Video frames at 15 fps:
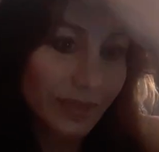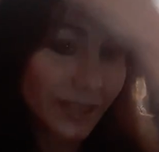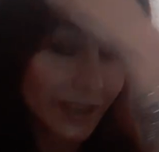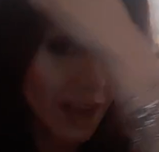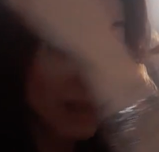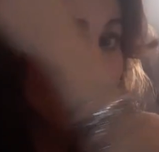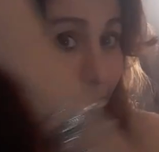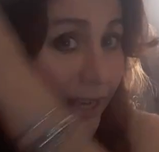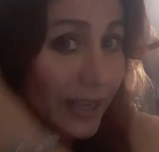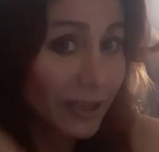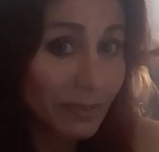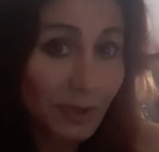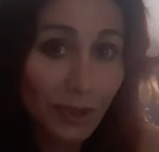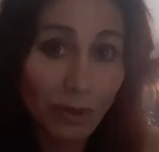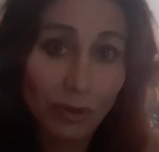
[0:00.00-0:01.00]
Scott
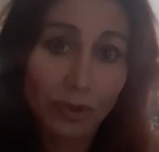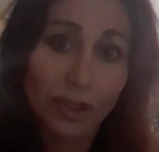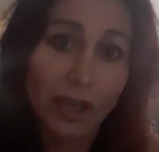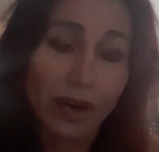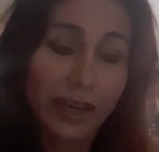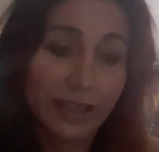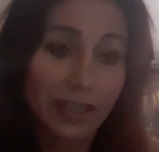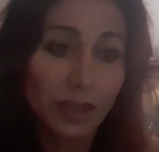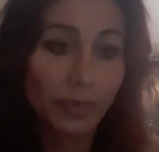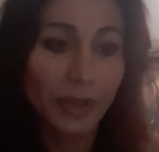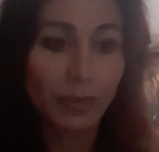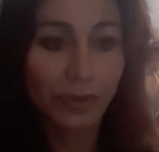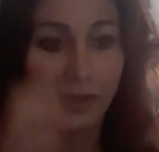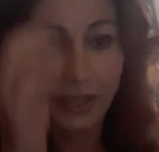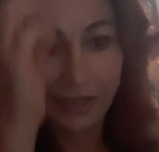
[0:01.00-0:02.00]
Baio, I'm so sorry these
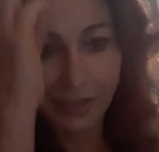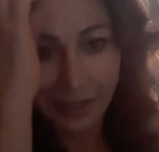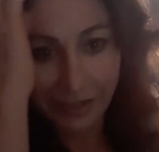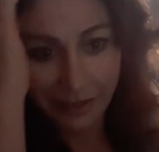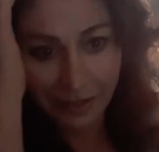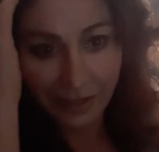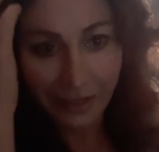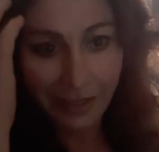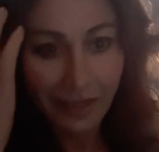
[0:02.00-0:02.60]
people exist.